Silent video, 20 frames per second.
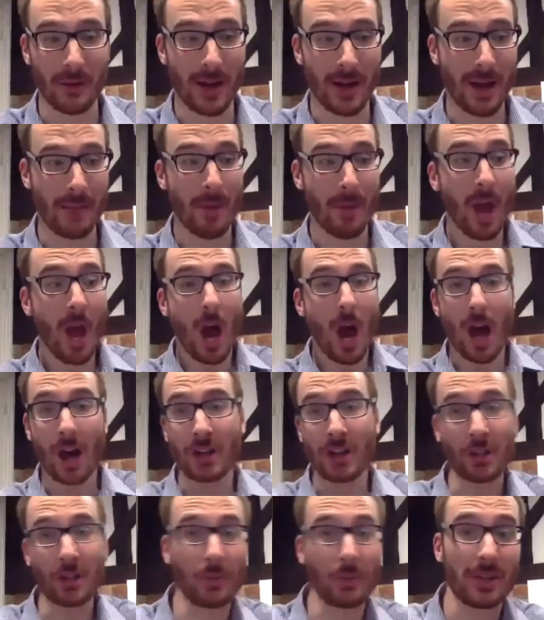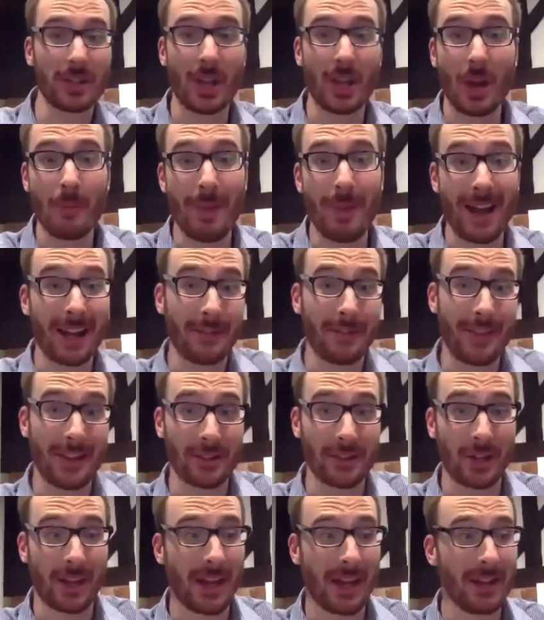I just wanted to go back, if
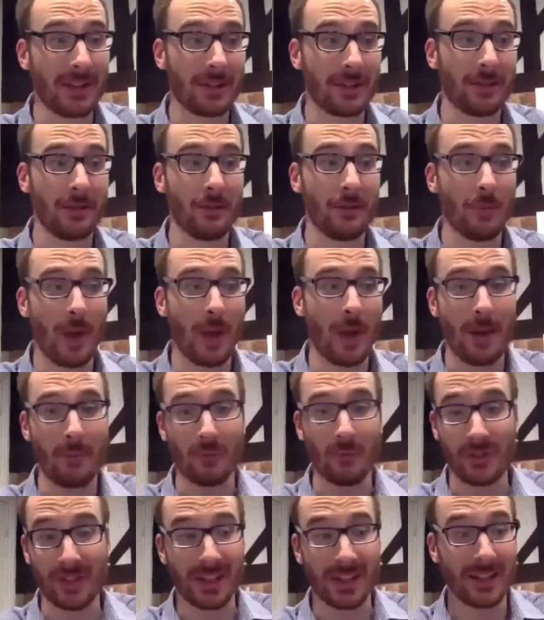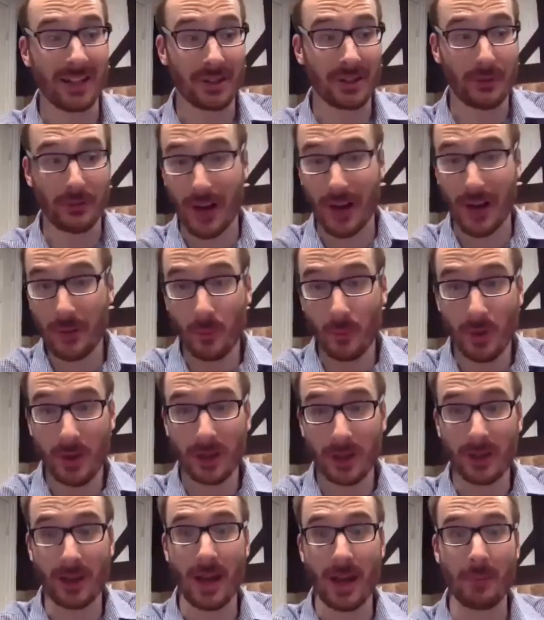that's okay, to resilience
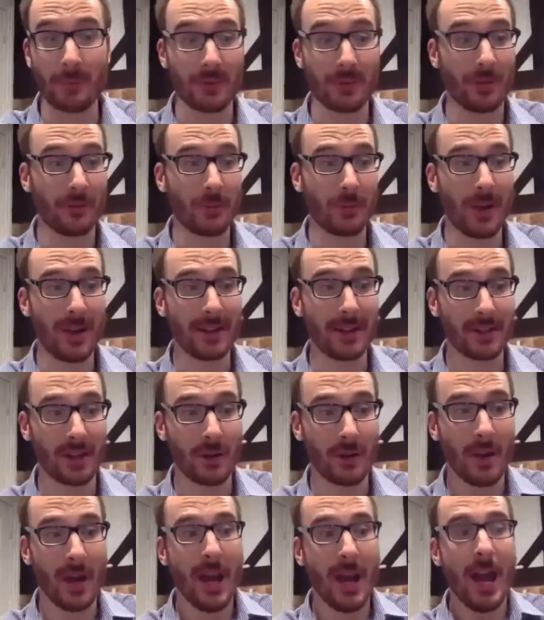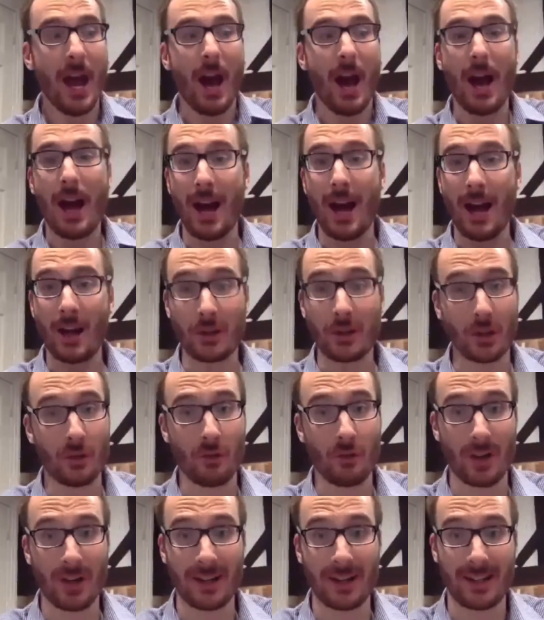framework software. So as you
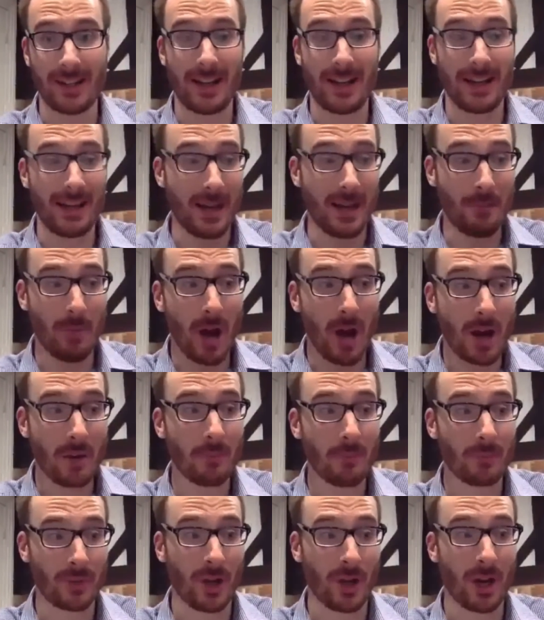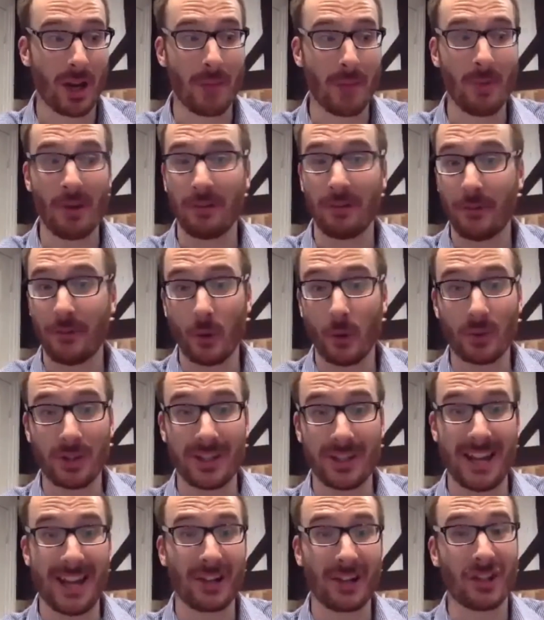rightly say, uptime and fault
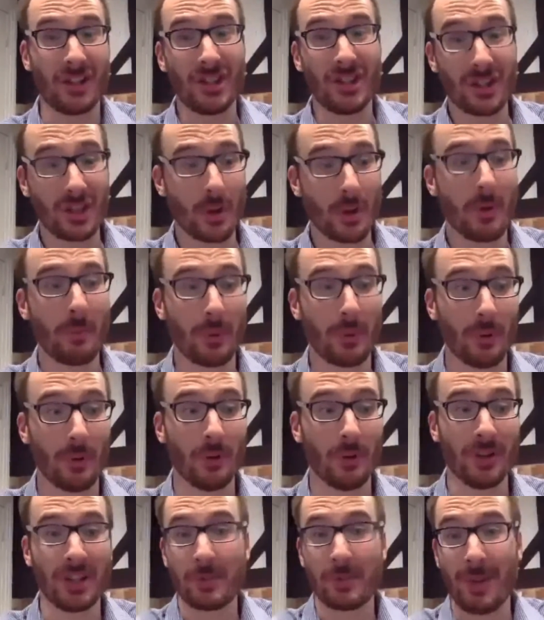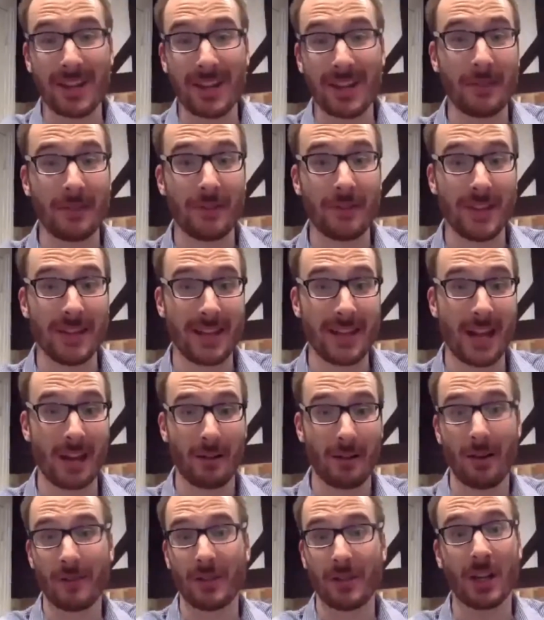detection is so important, especially if these
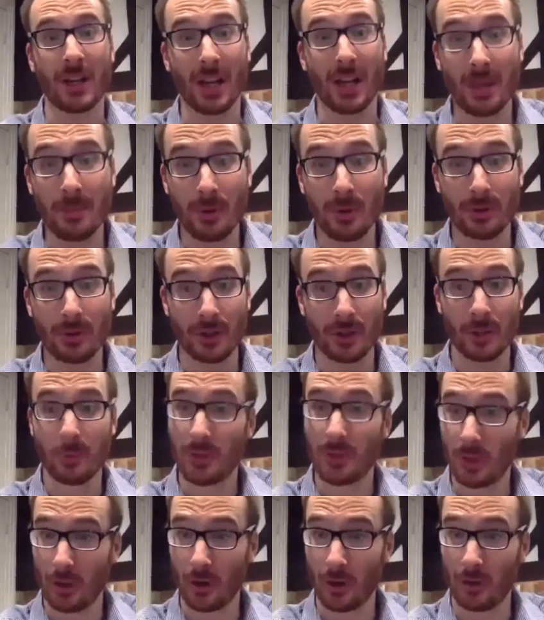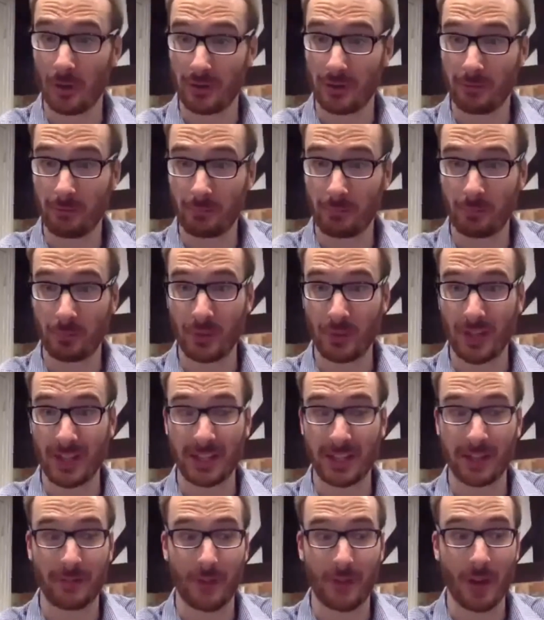aircraft are going to be autonomous or on
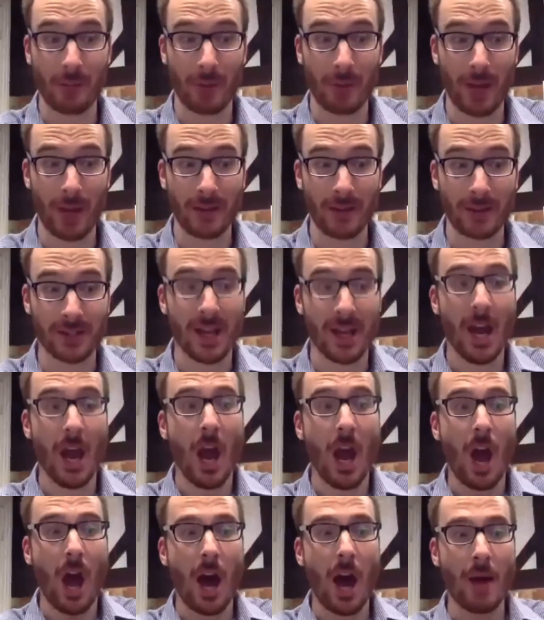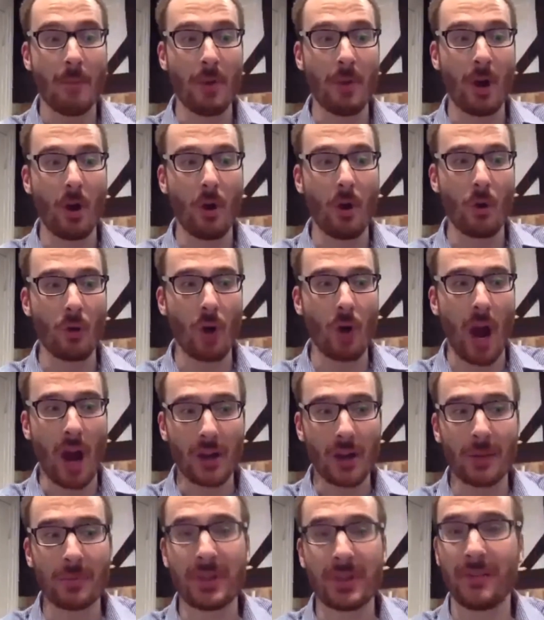predicted flight paths. Are you
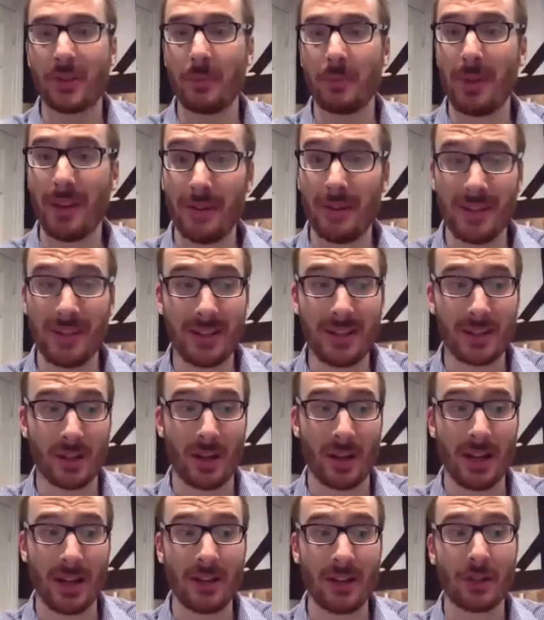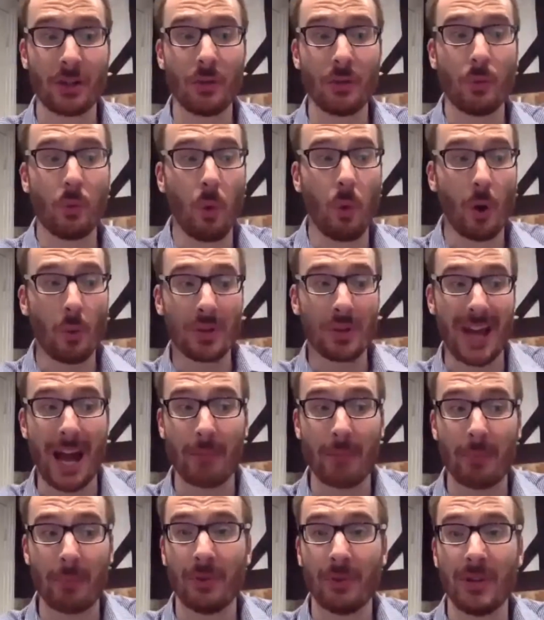able to give us a bit of an insight into what would
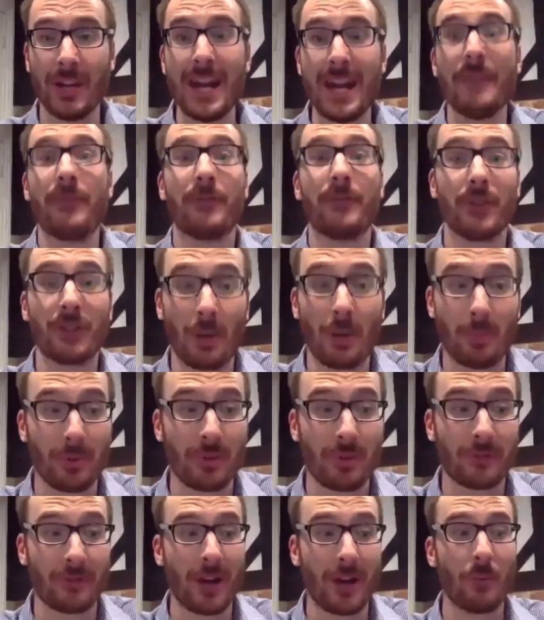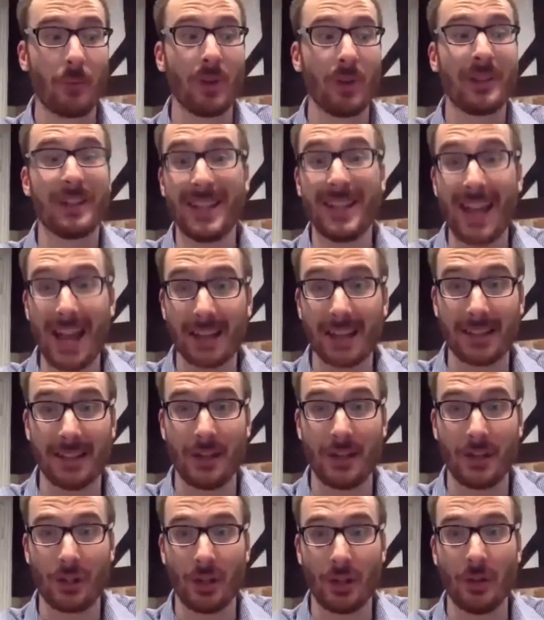happen if, for example, the framework detects an
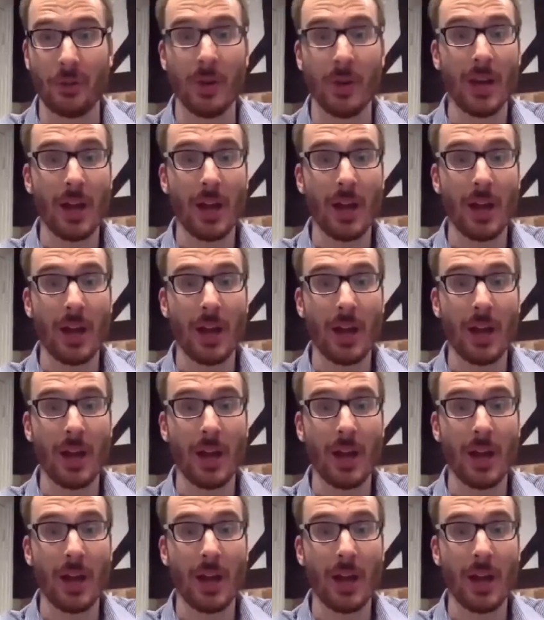issue?